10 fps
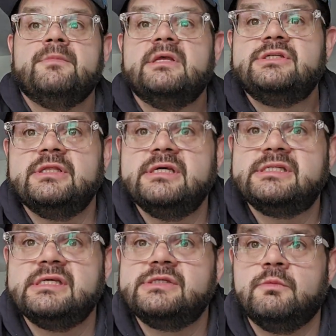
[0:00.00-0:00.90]
So
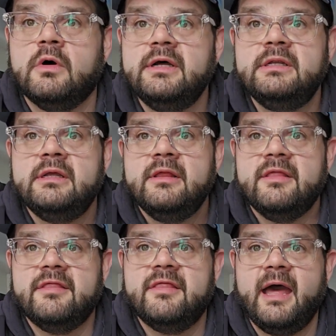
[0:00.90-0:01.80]
this is what
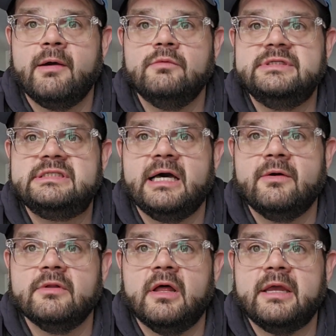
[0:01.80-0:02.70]
that would
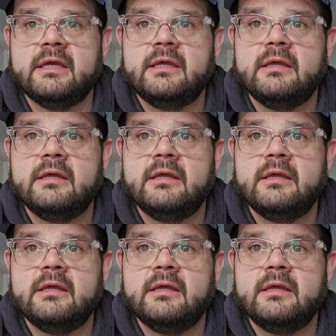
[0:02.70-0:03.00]
sound like.